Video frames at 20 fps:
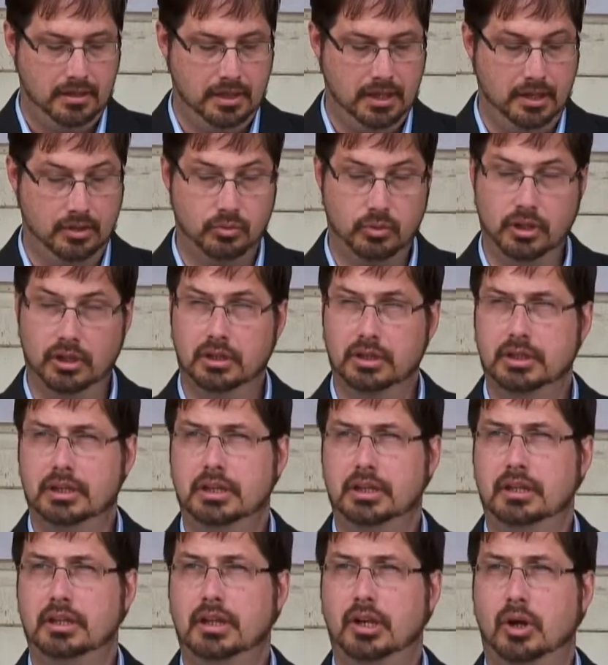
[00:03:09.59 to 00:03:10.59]
and really
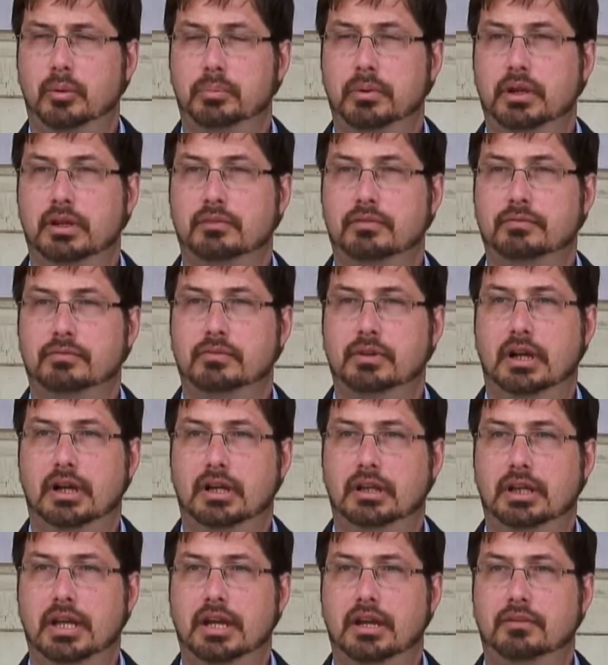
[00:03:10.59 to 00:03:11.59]
in helping
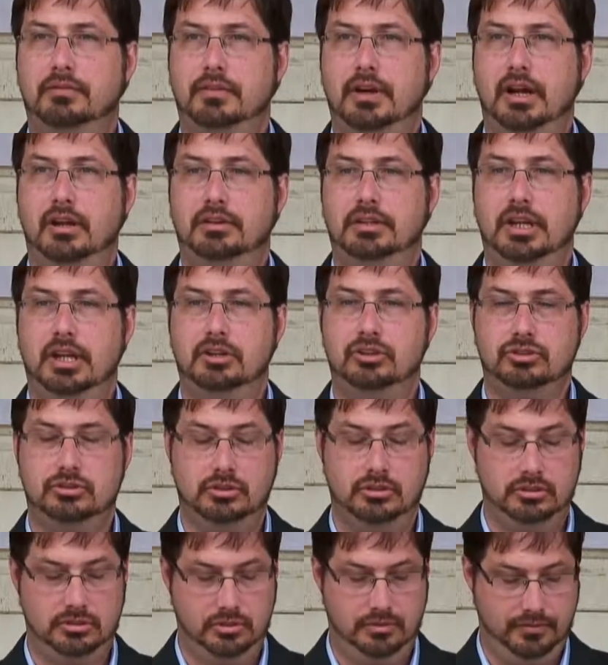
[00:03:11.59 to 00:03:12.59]
lay a
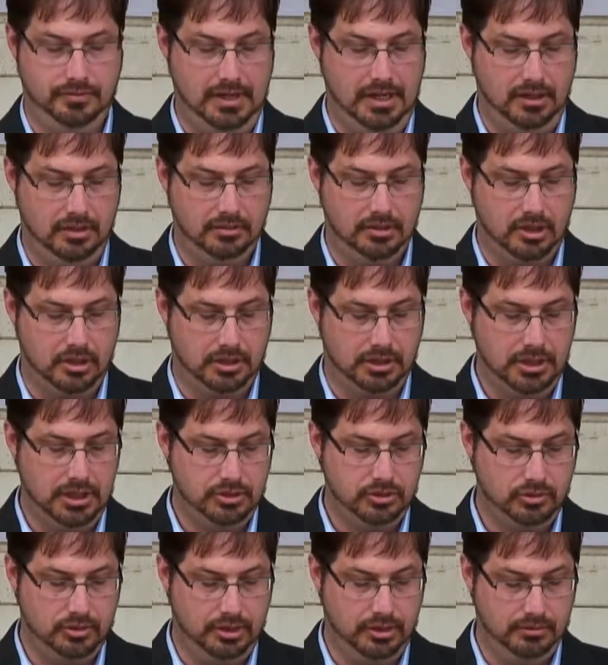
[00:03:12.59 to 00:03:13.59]
foundation to found our
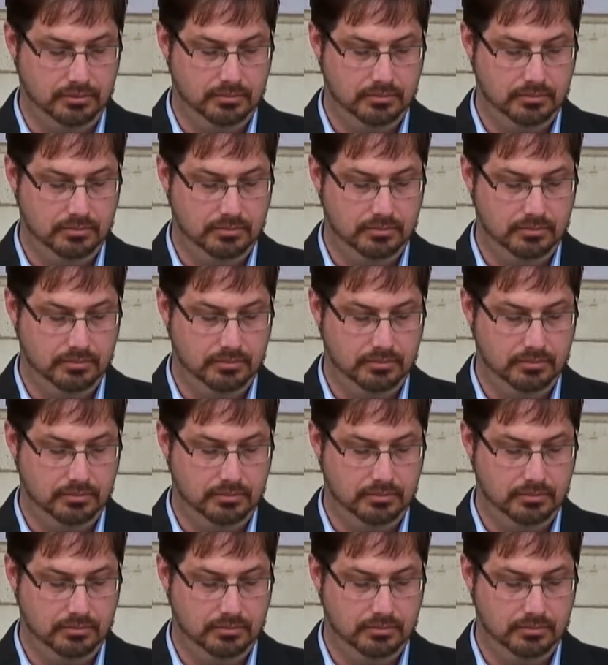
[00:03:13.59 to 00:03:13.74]
country.